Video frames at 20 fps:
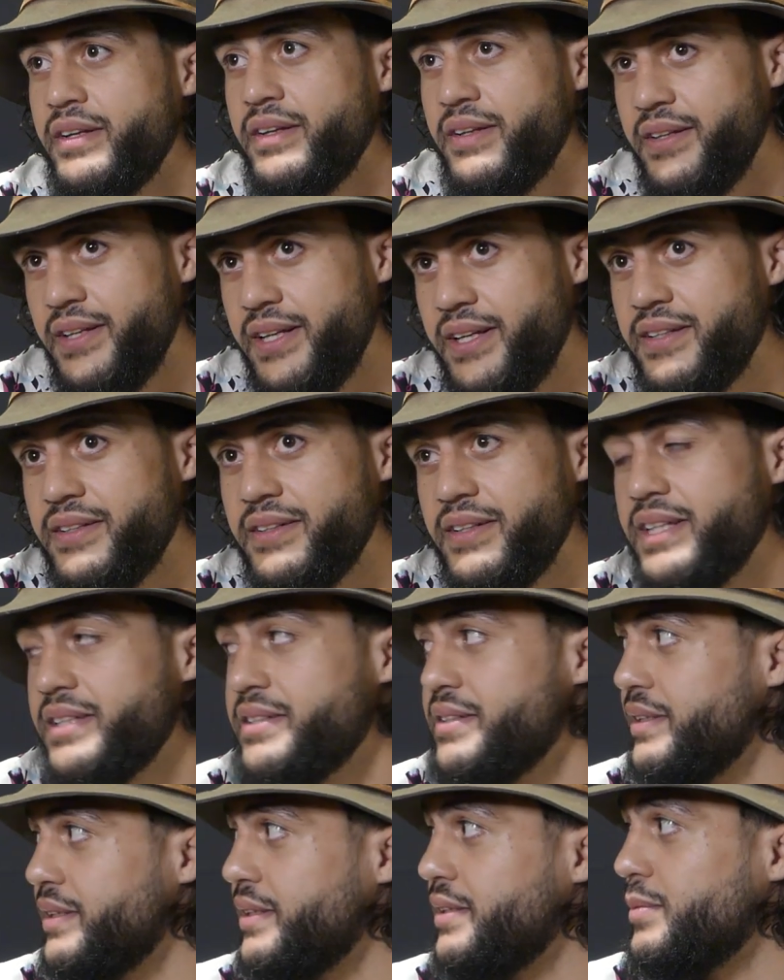Your
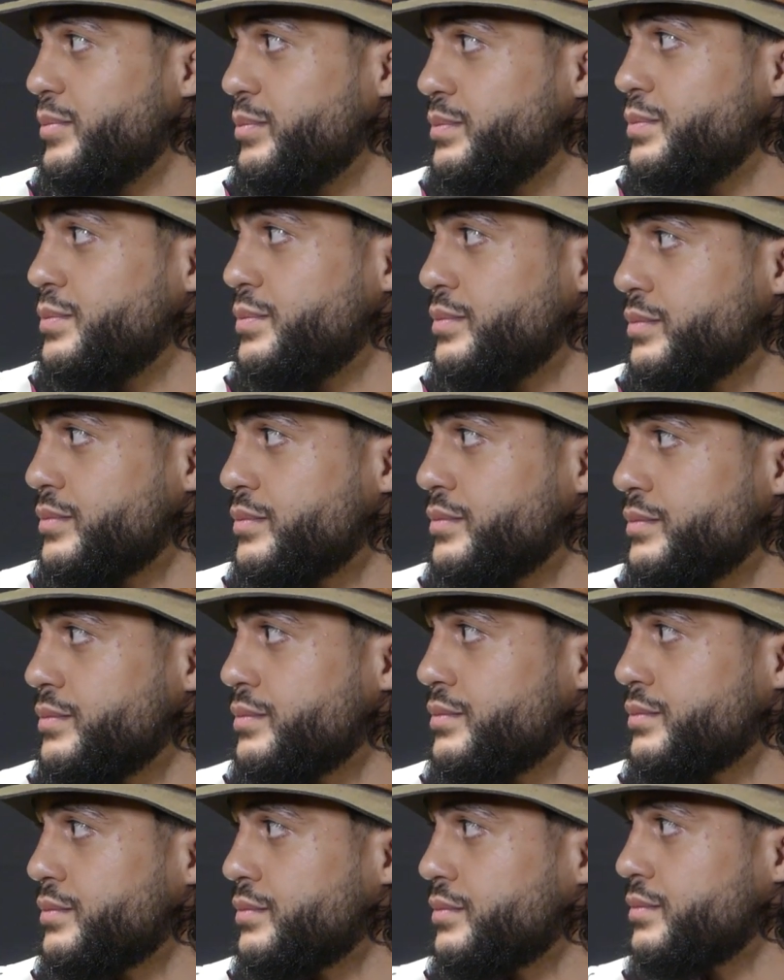dad's saying that he's
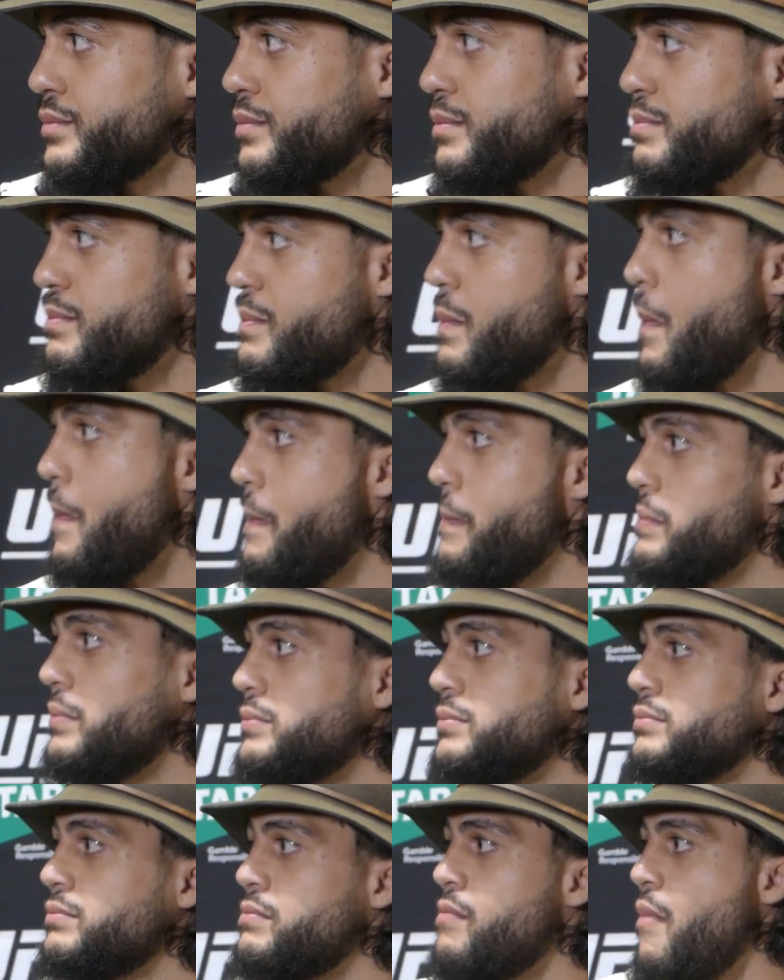proud of you. Is that something
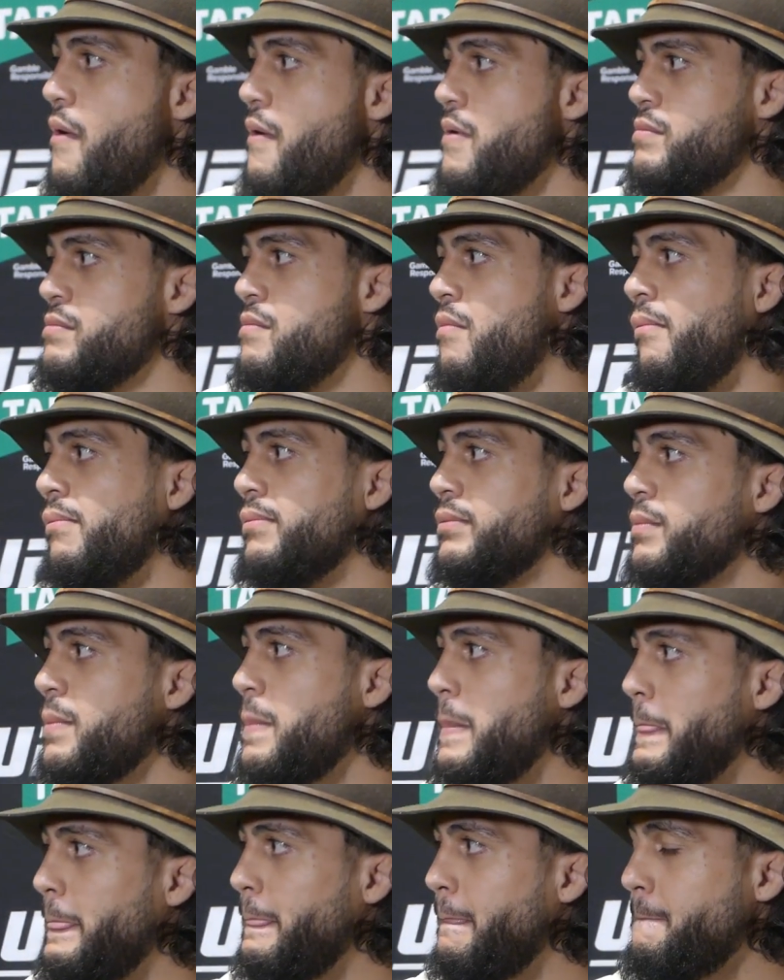that only started
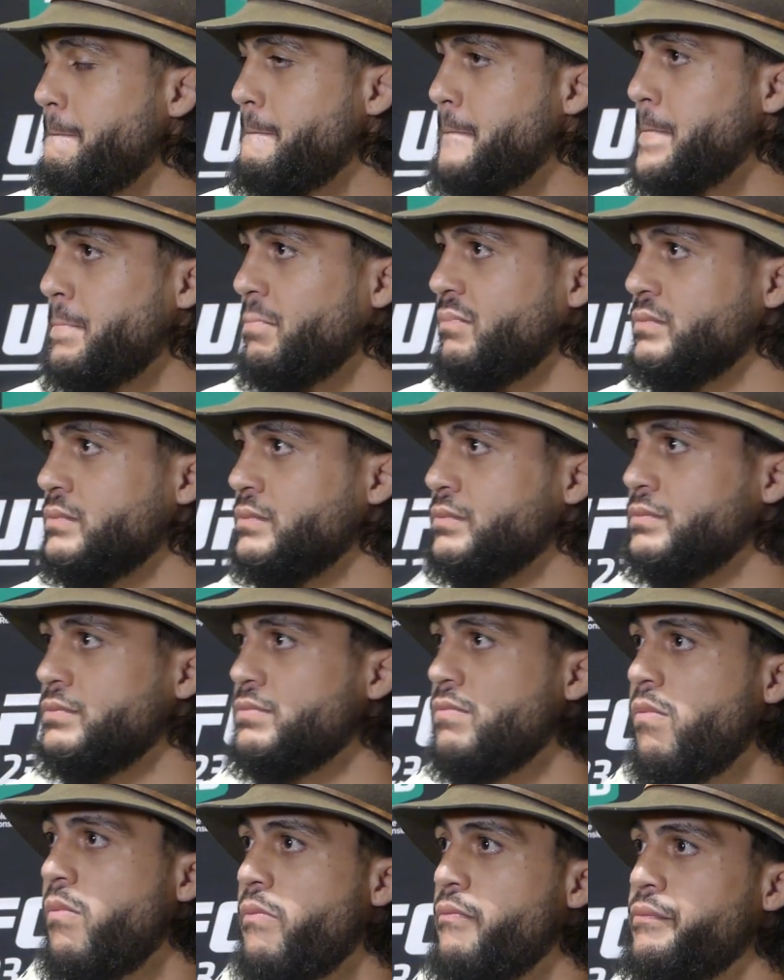happening sort of like once you were
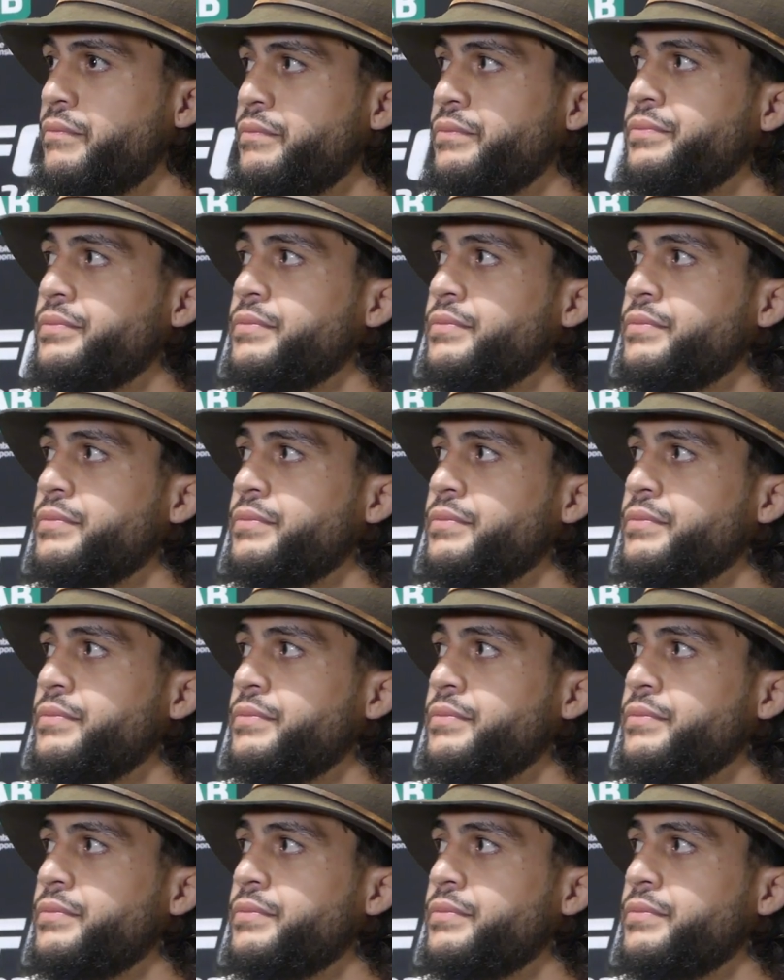fighting?